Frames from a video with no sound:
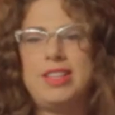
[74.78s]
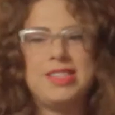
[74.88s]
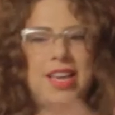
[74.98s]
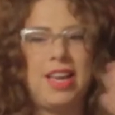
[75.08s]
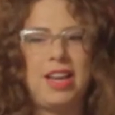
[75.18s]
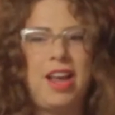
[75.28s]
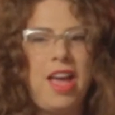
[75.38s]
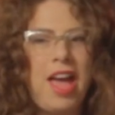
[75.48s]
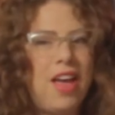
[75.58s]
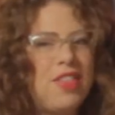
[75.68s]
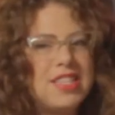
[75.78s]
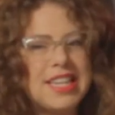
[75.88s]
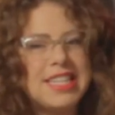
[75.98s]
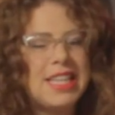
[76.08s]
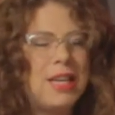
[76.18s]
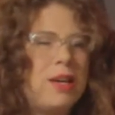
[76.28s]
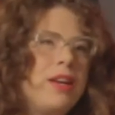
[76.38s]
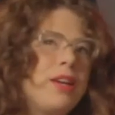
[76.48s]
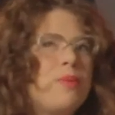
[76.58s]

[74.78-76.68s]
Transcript: and said, had this idea,